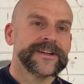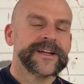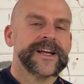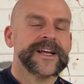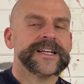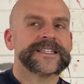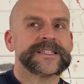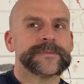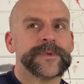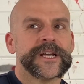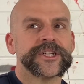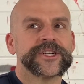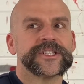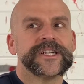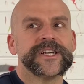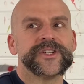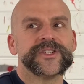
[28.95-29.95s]

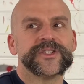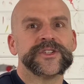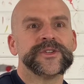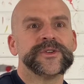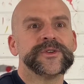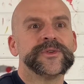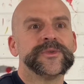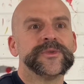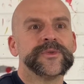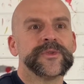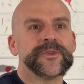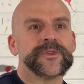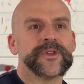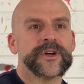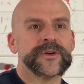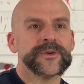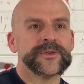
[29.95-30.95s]
especially to
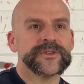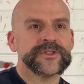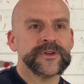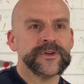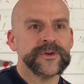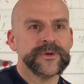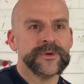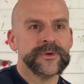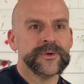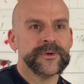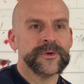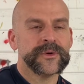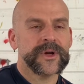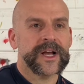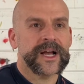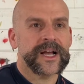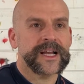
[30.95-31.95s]
those who
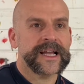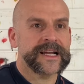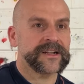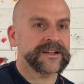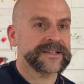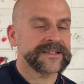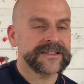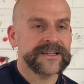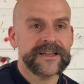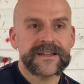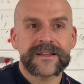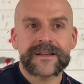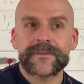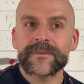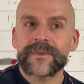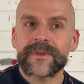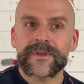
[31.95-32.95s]
cannot see
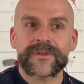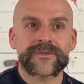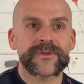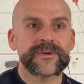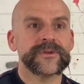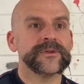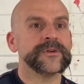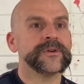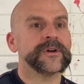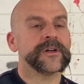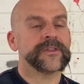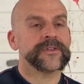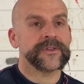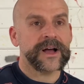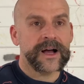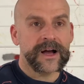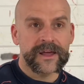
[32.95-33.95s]
them through
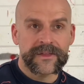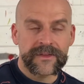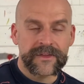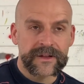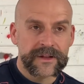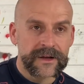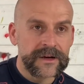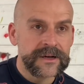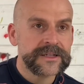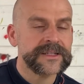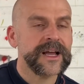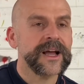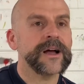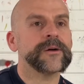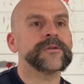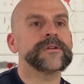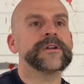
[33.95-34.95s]
either the
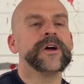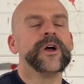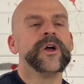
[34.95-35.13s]
lockdown,